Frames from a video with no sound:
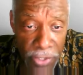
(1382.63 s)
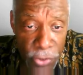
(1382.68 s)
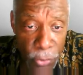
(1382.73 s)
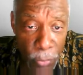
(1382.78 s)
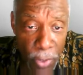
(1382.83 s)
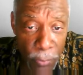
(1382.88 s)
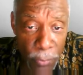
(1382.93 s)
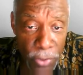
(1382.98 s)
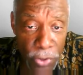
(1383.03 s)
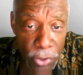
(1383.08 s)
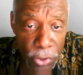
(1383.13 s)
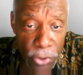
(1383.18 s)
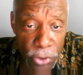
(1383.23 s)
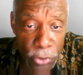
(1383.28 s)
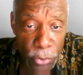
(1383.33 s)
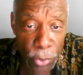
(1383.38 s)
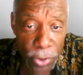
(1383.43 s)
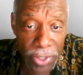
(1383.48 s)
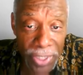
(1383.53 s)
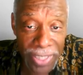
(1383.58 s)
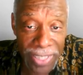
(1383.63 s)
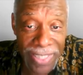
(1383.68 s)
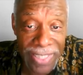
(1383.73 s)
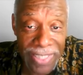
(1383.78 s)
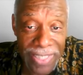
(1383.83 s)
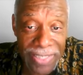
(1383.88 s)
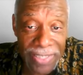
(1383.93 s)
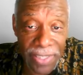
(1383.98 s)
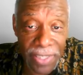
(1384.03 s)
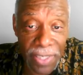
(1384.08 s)
is the one which goes toward the
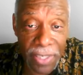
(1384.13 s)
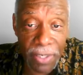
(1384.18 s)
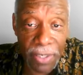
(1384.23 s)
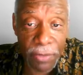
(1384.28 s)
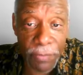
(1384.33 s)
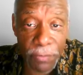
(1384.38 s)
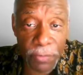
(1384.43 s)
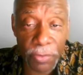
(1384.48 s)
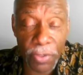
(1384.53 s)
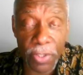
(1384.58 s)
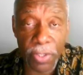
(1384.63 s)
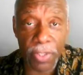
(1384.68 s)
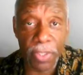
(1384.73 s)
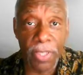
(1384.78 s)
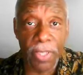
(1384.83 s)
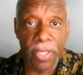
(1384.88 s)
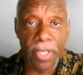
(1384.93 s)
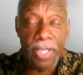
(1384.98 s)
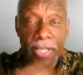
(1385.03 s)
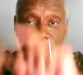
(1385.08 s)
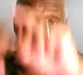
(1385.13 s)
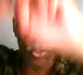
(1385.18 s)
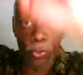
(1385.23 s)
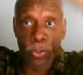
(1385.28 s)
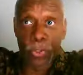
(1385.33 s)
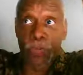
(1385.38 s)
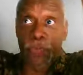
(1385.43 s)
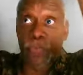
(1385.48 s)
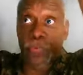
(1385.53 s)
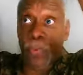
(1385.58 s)
east. So
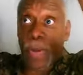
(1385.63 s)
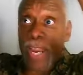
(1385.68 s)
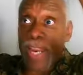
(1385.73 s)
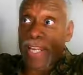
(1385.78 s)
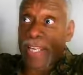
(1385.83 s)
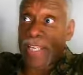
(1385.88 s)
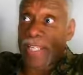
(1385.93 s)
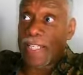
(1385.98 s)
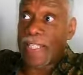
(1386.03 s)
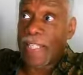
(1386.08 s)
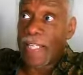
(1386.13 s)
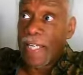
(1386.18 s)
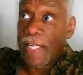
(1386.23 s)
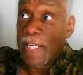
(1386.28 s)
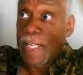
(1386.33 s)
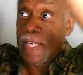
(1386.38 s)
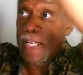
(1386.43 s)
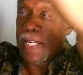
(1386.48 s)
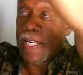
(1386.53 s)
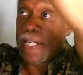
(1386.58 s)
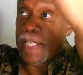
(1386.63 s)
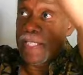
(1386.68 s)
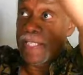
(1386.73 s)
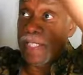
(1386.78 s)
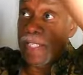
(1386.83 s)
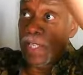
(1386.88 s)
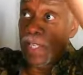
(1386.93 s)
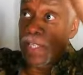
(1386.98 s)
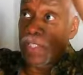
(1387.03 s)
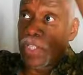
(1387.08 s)
Euphrates is,
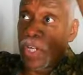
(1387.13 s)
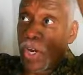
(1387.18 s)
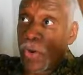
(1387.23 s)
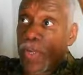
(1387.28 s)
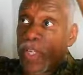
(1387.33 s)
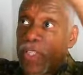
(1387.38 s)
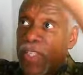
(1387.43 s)
it's always